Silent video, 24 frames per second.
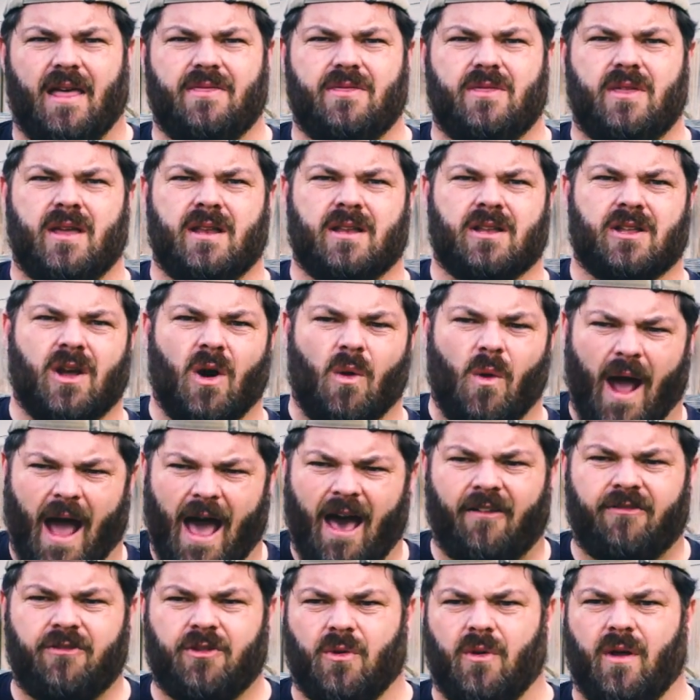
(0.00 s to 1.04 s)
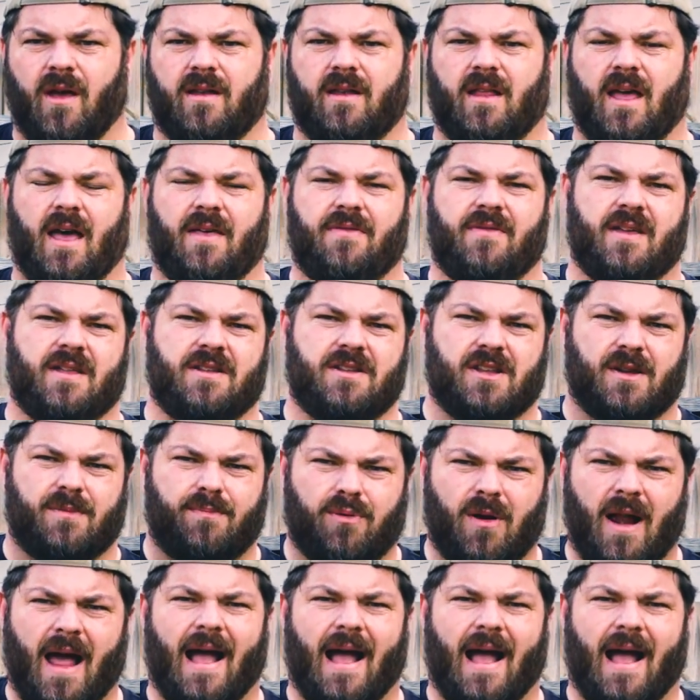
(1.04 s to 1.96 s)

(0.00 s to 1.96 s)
and then go after it, and then just